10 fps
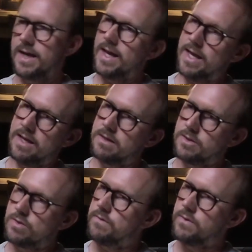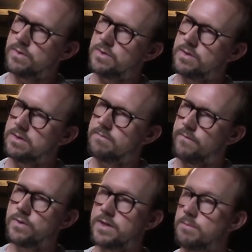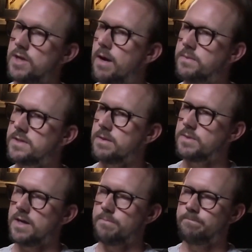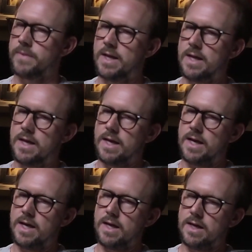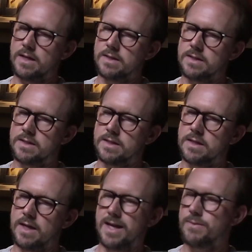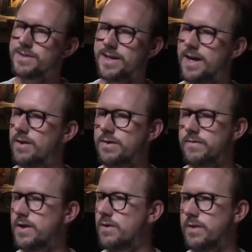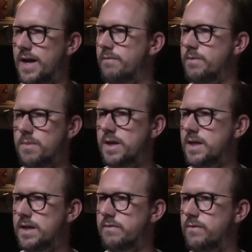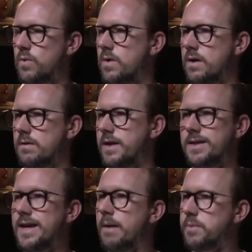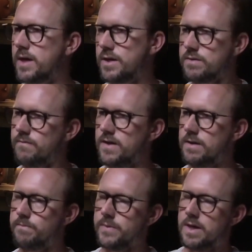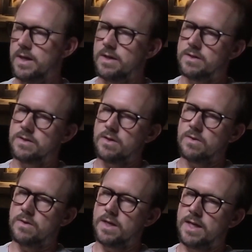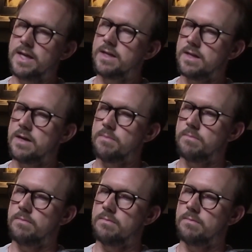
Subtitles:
and do a full-time job at the same time. And I was like, I don't even know that I have the money for like the application fee. So he ended up